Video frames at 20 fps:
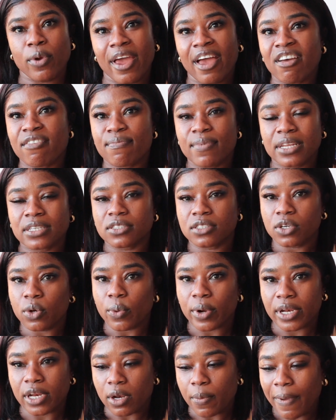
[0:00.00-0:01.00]
have been
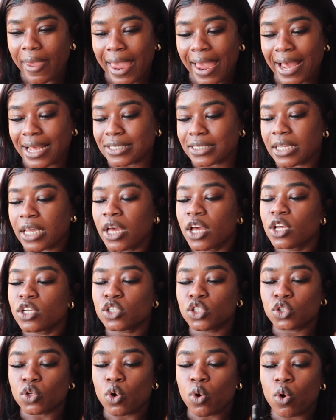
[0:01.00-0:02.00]
doing in the past.
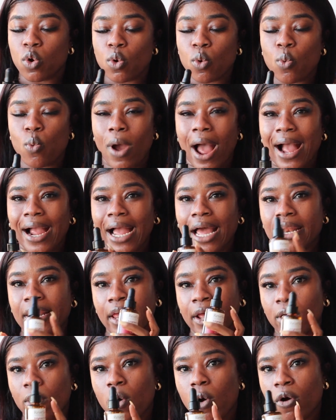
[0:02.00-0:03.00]
So I kind of
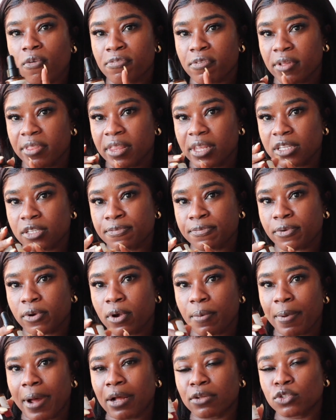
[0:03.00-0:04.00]
held off on this
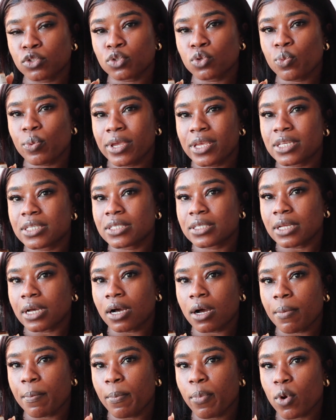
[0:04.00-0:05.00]
for about 2 weeks
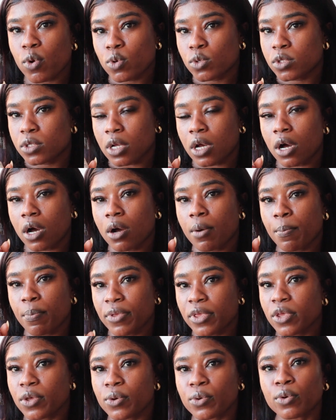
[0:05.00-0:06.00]
post
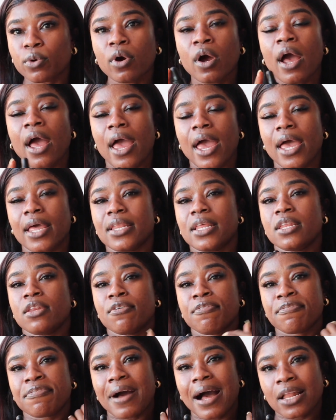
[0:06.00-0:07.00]
peel, and then
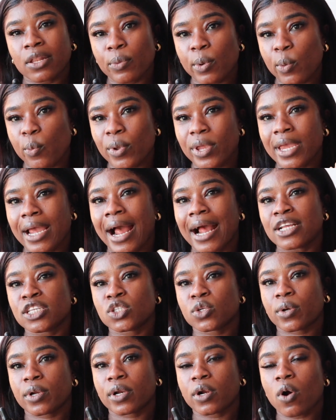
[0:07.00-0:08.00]
the following week I
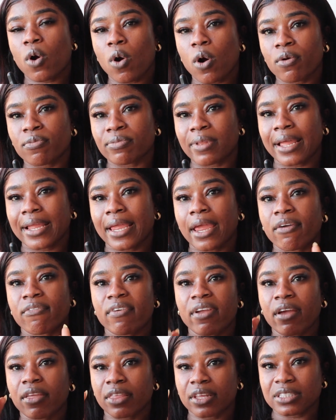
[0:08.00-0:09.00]
started off like
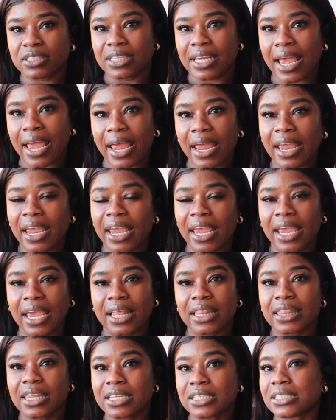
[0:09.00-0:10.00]
every other day.
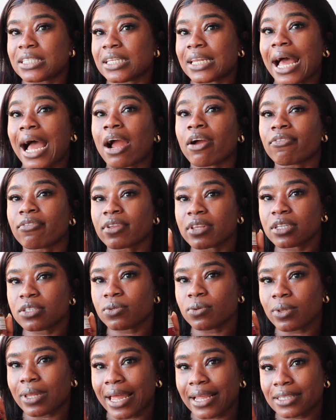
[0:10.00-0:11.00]
And listen, I really
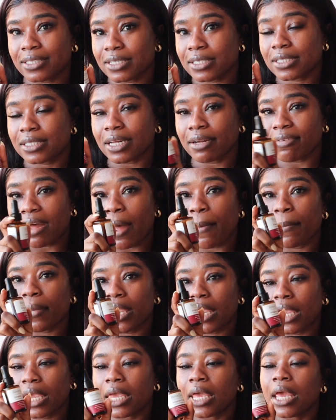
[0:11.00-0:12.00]
do like this stuff. I
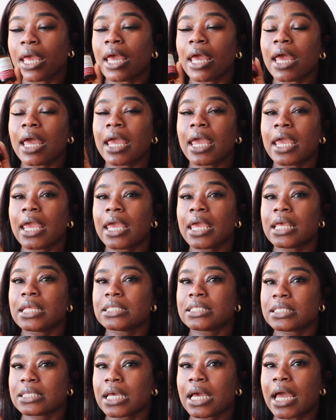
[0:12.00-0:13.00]
mean,
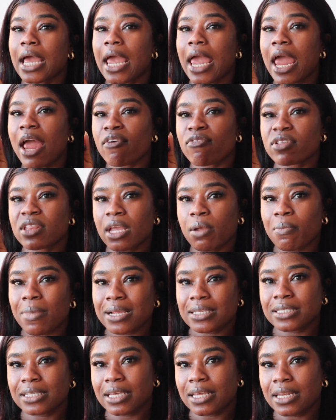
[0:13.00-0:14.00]
it's everything
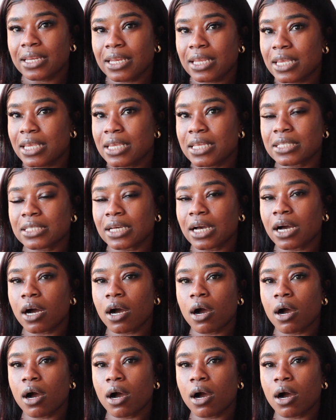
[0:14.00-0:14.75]
my skin needs,